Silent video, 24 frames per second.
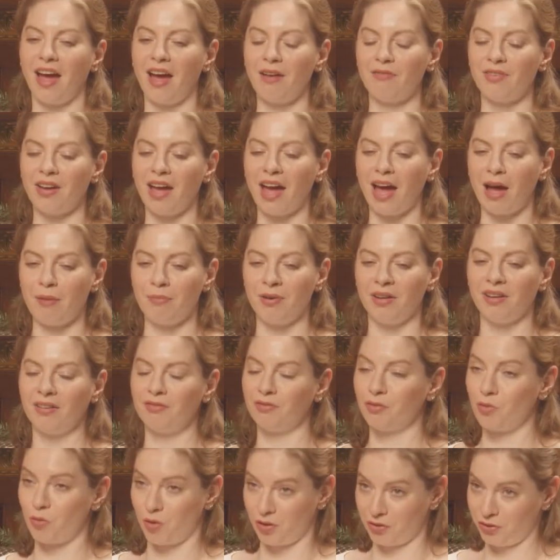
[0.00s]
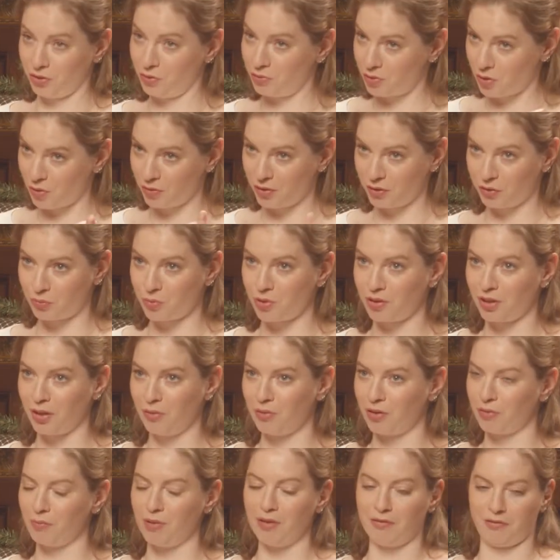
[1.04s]
have a habit, of course you know this, working
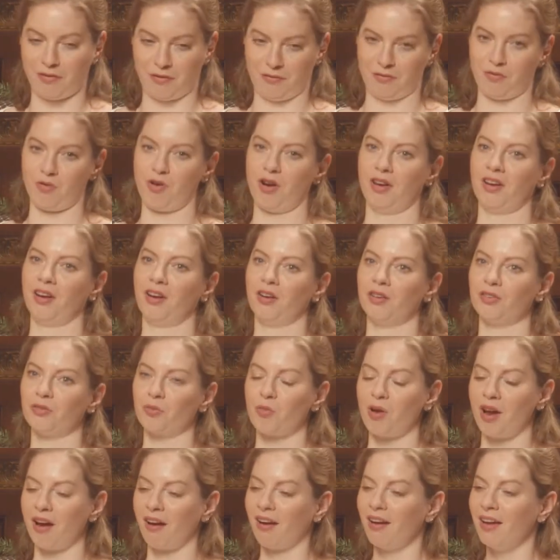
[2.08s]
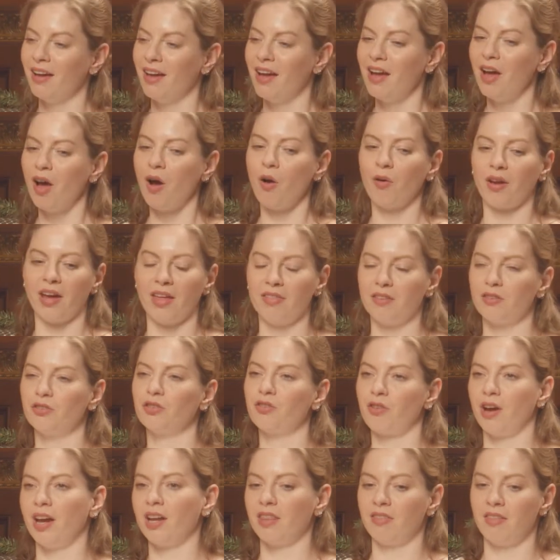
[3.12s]
with me for 4 years, where, okay, this
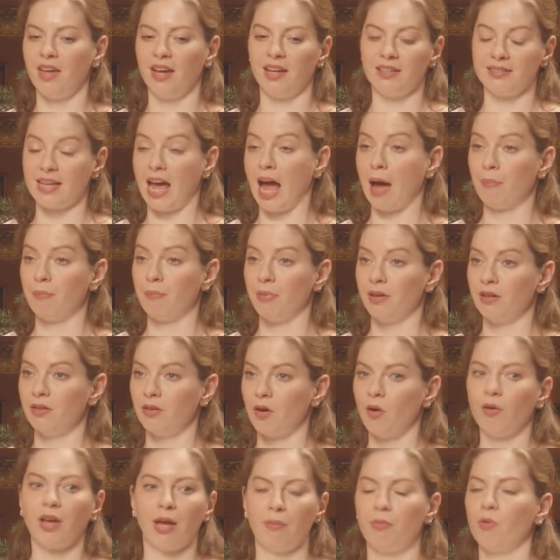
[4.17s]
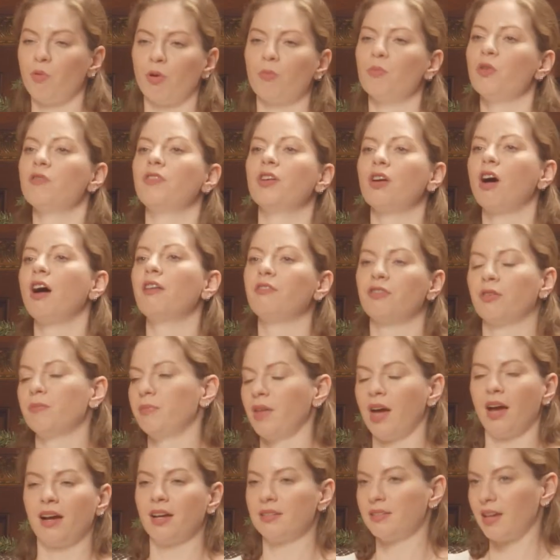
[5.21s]
great thing has happened, okay, but we're moving on from
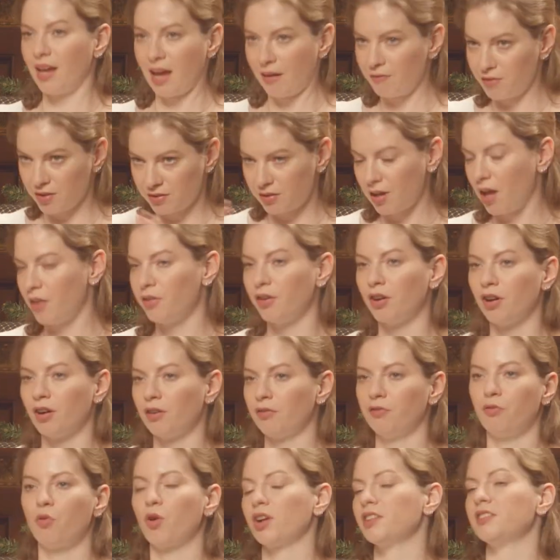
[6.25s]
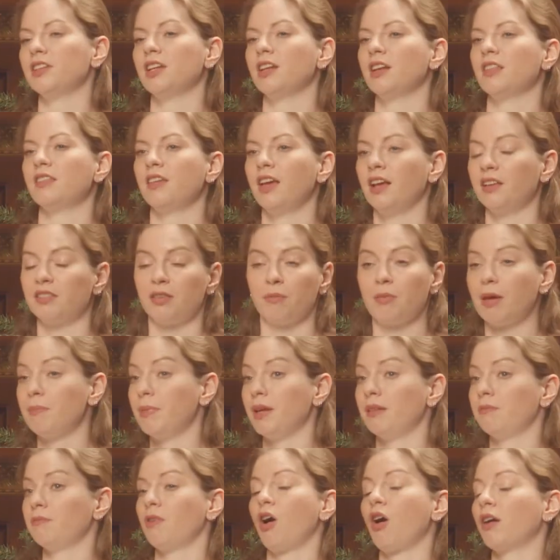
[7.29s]
that because I have this other 14 things that
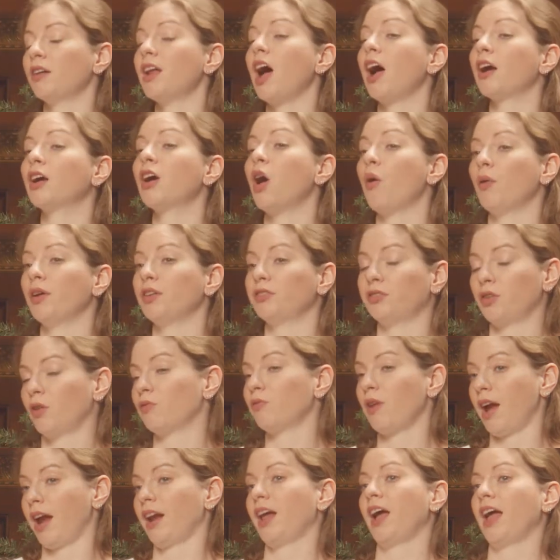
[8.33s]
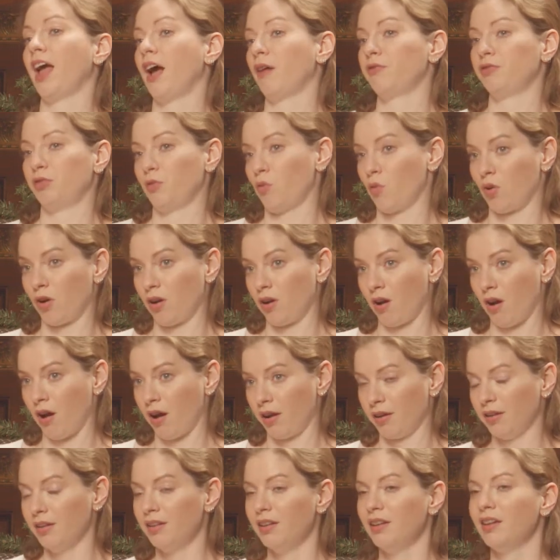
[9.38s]
maybe are not going so right I have to work
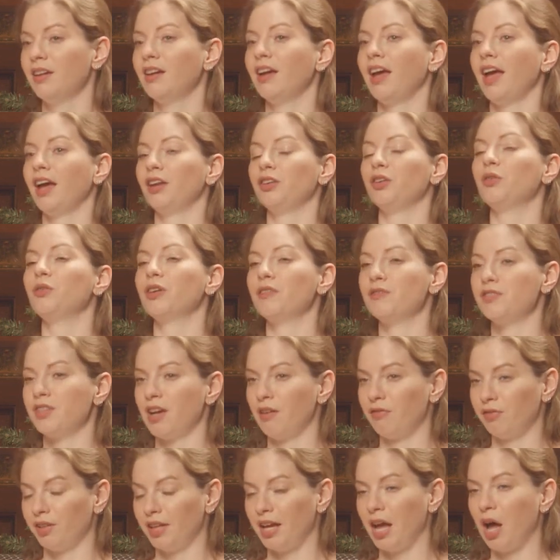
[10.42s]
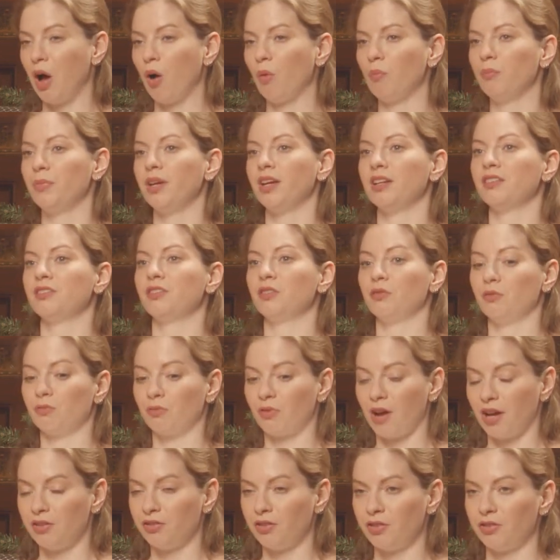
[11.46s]
on. And you have definitely helped me to
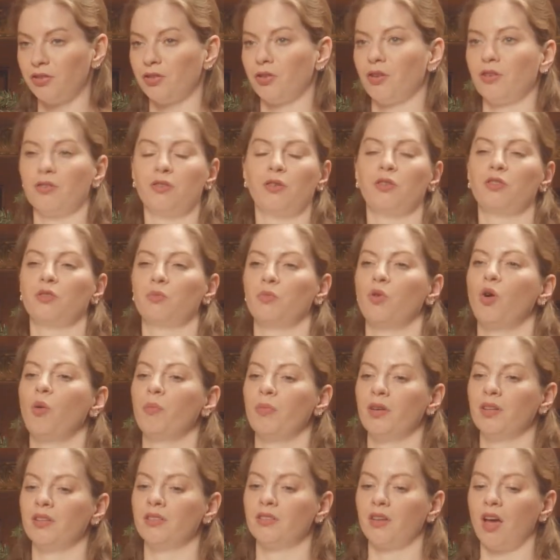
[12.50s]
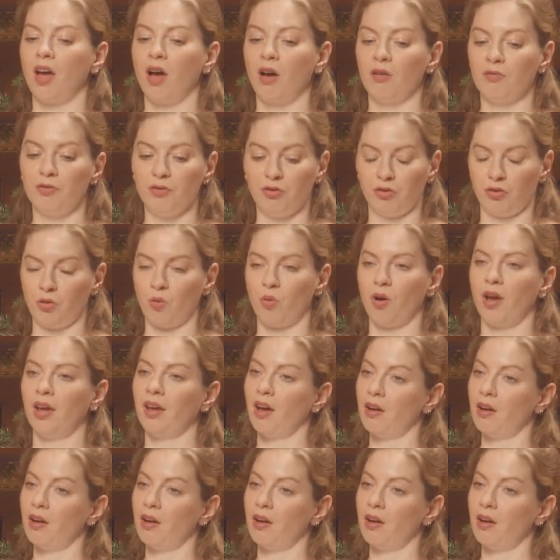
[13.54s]
register those moments of joy,